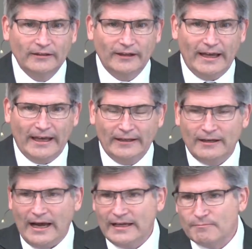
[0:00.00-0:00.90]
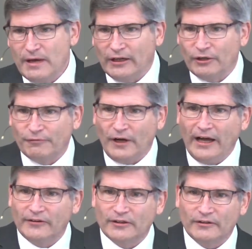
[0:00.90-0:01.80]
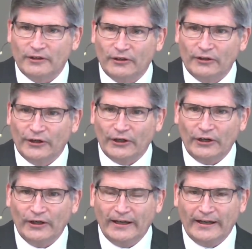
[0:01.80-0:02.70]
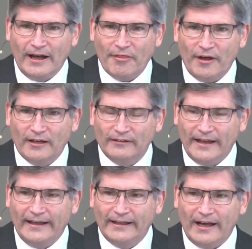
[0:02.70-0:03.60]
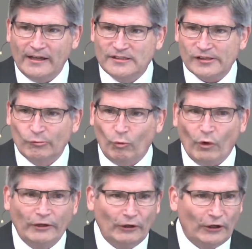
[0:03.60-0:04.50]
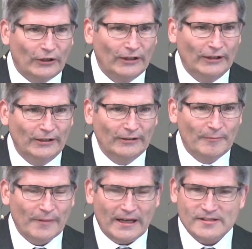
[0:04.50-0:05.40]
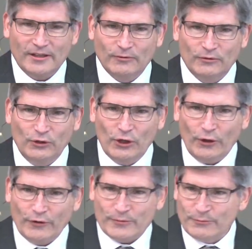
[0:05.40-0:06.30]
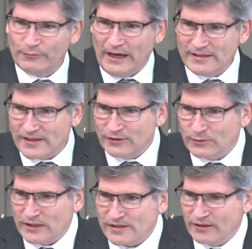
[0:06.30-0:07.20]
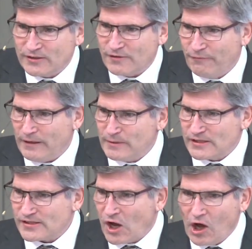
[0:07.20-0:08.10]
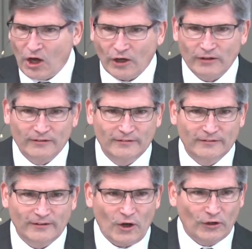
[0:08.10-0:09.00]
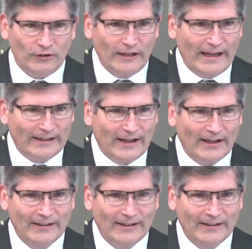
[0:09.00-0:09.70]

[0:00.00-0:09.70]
And I had met her father earlier, and I thought, "Layla." I just wonder. I said, "You know," there, I said to her, "I said there's a famous song called Layla,"